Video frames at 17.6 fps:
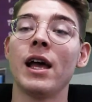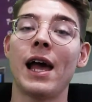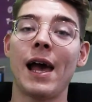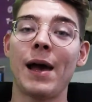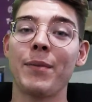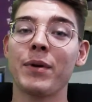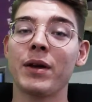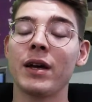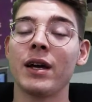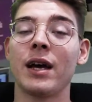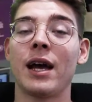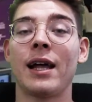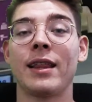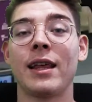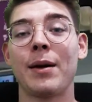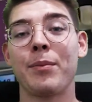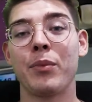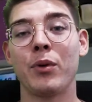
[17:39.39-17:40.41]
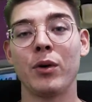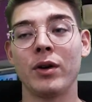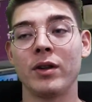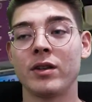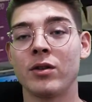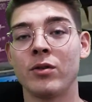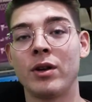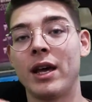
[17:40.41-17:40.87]
Epke at that
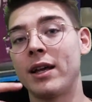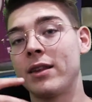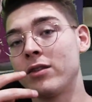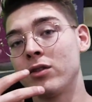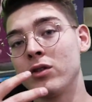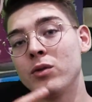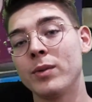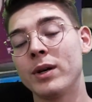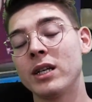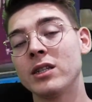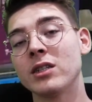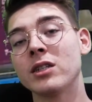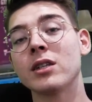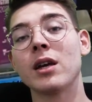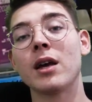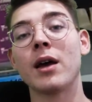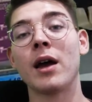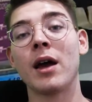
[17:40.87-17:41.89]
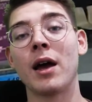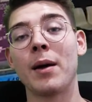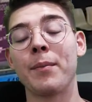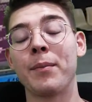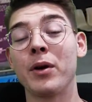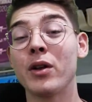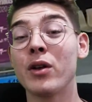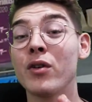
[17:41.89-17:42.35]
point only had 2 wins,
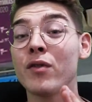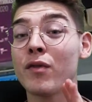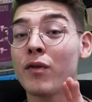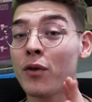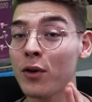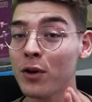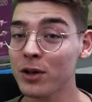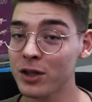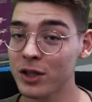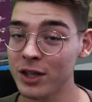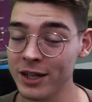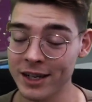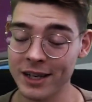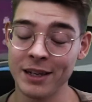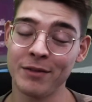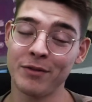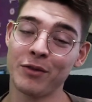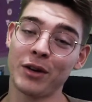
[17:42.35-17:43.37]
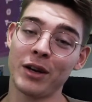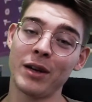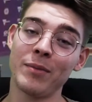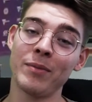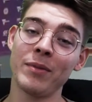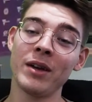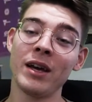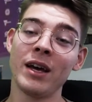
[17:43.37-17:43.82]
but fortunately for
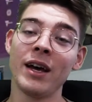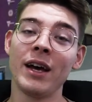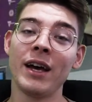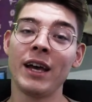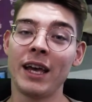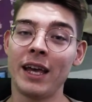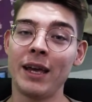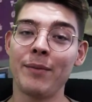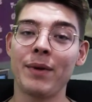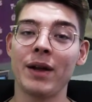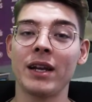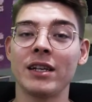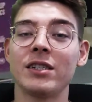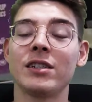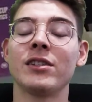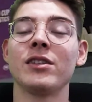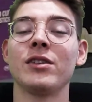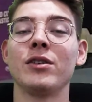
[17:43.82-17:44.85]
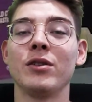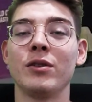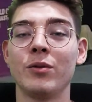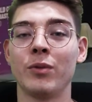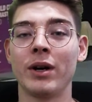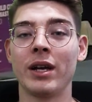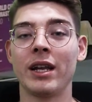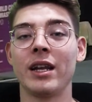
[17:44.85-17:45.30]
him, he managed to
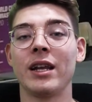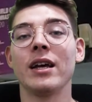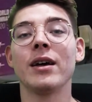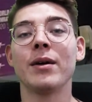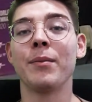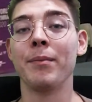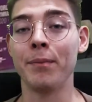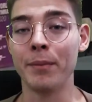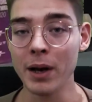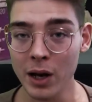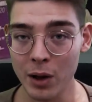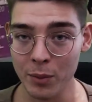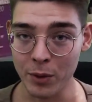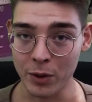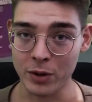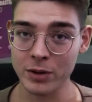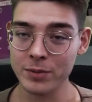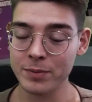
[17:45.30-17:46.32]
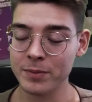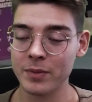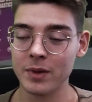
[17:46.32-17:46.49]
win Melbourne.